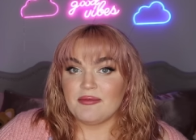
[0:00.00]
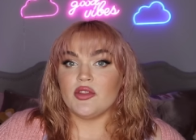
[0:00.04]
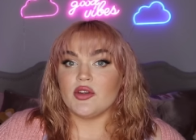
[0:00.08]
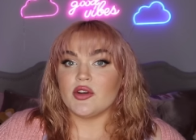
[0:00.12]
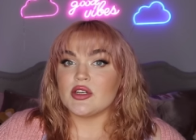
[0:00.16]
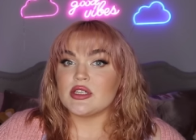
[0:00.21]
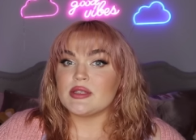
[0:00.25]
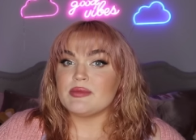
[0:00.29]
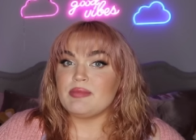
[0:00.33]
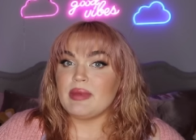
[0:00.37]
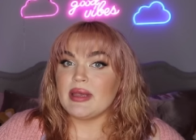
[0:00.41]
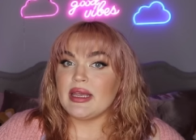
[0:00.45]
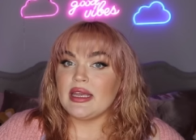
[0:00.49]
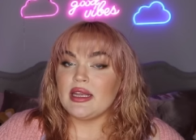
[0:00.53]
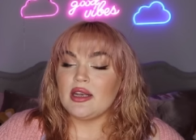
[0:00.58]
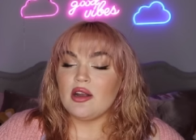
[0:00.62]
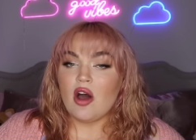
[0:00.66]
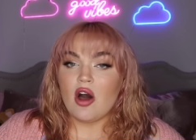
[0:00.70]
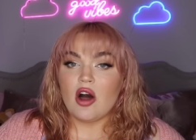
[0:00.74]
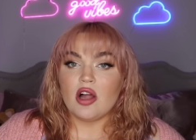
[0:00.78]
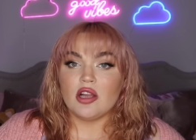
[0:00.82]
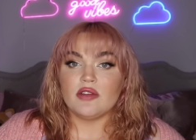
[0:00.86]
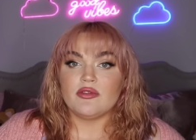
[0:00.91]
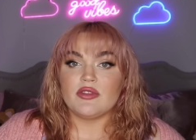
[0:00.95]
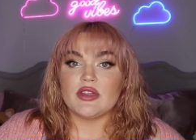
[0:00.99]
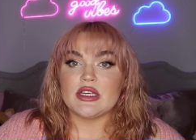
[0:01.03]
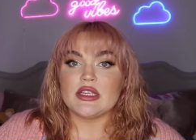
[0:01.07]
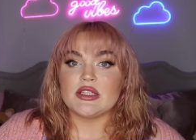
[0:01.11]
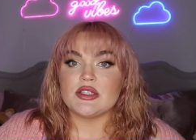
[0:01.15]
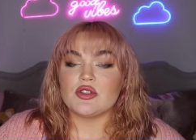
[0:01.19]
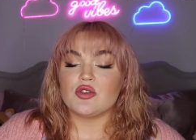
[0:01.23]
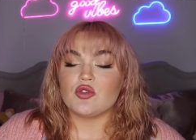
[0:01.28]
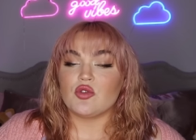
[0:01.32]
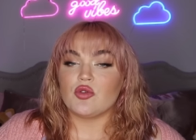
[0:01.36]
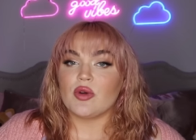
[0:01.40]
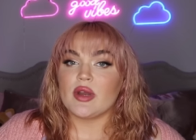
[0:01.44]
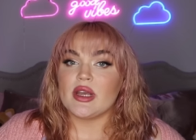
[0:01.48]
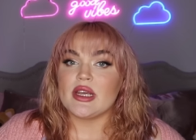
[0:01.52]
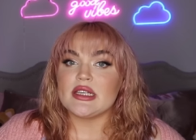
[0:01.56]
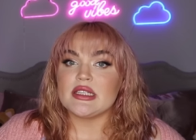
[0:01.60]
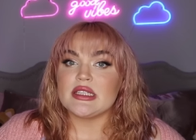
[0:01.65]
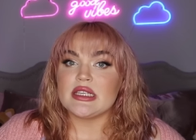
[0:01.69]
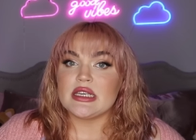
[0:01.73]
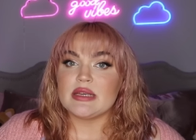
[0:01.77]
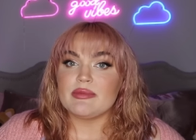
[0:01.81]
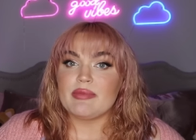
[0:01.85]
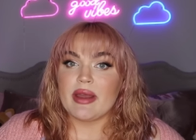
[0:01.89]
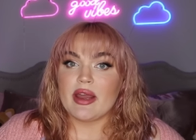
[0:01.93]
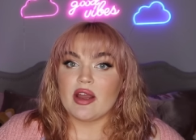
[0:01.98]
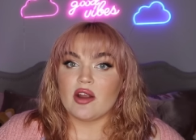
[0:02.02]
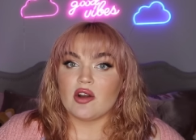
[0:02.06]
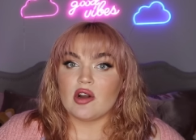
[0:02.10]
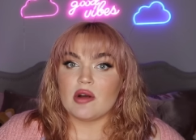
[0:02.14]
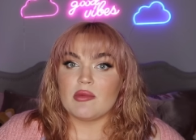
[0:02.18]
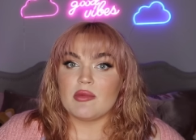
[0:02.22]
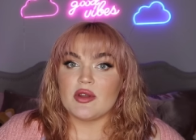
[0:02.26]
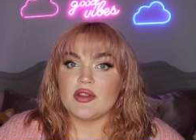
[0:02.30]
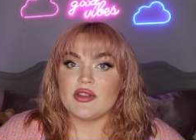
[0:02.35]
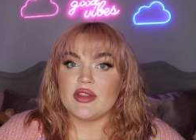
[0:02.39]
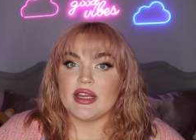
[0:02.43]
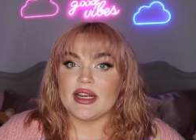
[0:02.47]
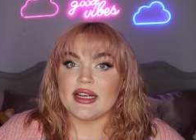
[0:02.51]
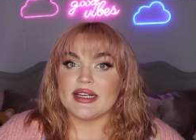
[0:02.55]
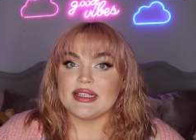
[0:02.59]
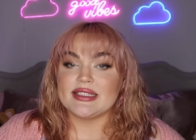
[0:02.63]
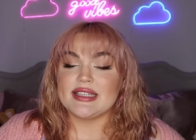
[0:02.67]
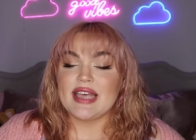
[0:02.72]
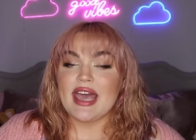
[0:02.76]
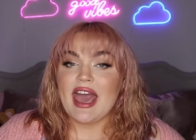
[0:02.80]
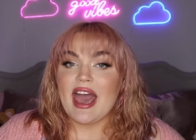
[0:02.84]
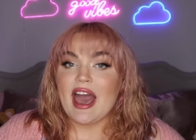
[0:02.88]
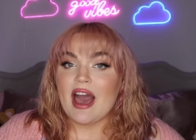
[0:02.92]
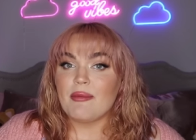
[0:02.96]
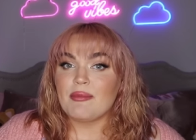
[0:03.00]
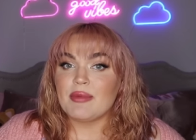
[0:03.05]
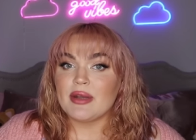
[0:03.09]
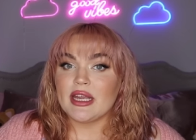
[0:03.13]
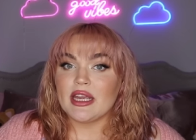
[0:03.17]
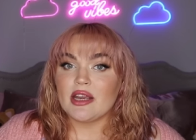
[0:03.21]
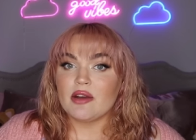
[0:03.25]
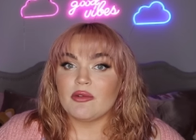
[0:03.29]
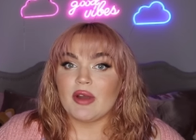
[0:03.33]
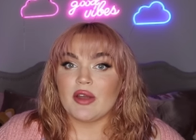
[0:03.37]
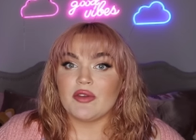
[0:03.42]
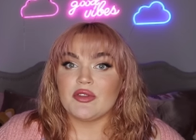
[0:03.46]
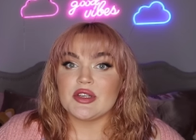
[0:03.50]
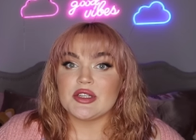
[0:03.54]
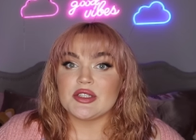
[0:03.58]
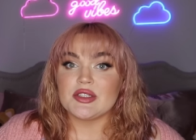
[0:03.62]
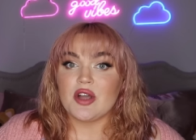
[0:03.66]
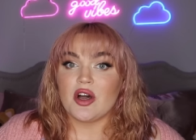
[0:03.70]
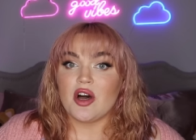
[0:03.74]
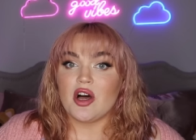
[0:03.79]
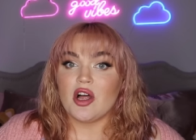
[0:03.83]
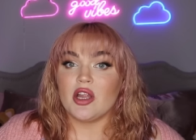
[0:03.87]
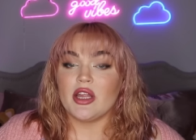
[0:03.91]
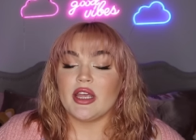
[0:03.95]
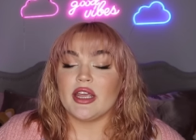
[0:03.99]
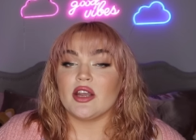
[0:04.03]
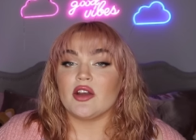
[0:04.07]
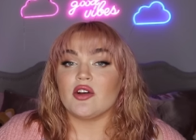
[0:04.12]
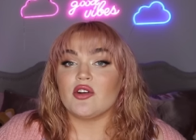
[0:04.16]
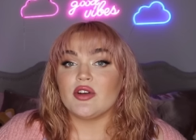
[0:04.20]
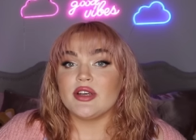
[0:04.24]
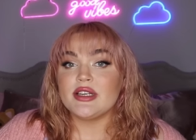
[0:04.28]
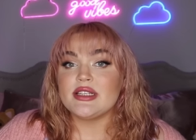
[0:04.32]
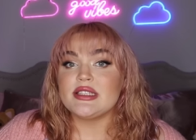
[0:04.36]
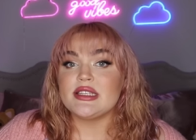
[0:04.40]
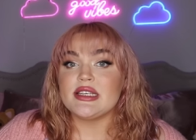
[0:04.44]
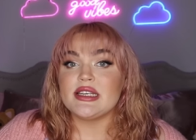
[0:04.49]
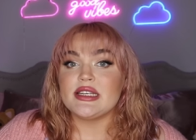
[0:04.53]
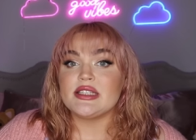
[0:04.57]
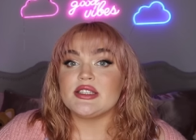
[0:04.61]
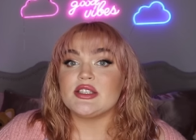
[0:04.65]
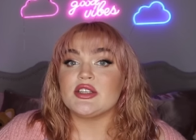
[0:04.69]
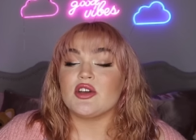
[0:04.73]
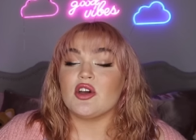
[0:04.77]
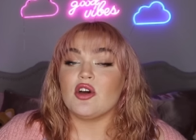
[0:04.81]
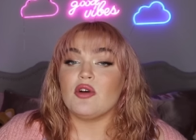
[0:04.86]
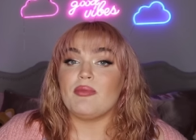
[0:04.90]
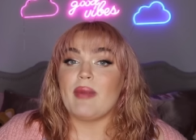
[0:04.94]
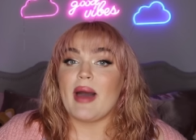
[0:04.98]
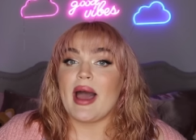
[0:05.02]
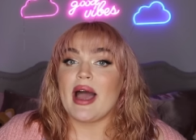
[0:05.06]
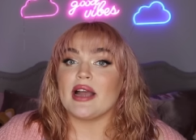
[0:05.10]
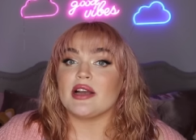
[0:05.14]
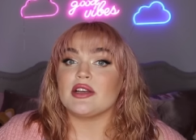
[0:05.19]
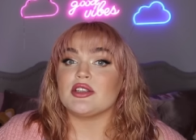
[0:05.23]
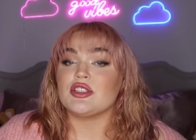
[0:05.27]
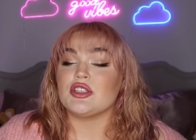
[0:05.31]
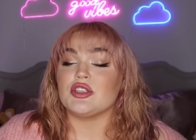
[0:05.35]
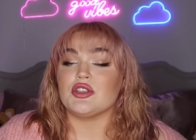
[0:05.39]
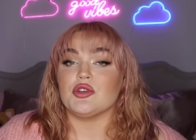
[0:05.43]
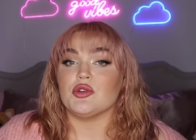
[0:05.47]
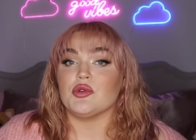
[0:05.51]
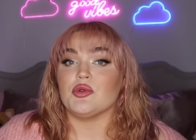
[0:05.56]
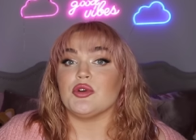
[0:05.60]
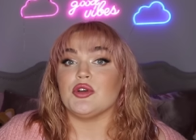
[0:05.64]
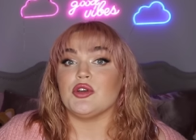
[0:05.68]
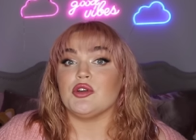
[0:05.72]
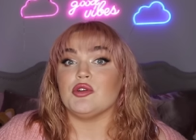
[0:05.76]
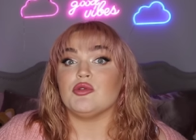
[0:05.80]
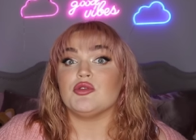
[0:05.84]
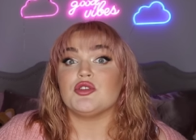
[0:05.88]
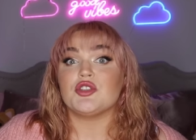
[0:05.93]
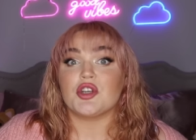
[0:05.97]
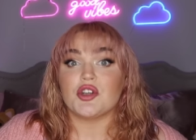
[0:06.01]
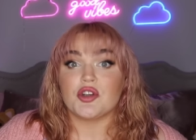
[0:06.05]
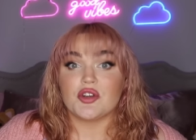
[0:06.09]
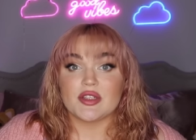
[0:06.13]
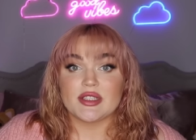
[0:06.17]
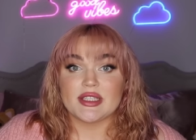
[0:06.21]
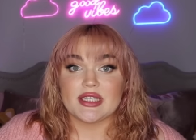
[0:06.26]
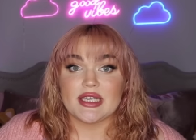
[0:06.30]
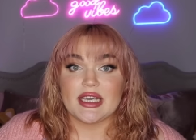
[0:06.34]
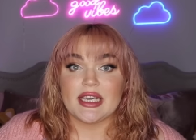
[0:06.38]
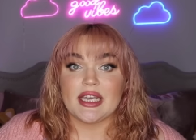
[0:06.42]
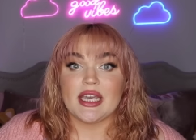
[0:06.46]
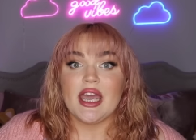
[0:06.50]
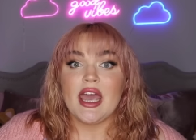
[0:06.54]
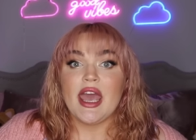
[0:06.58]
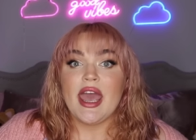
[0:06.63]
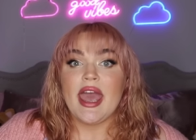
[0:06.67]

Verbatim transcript: There's been all of these crazy paranormal things happening around this doll, and Kriss needs to go back to New Jersey.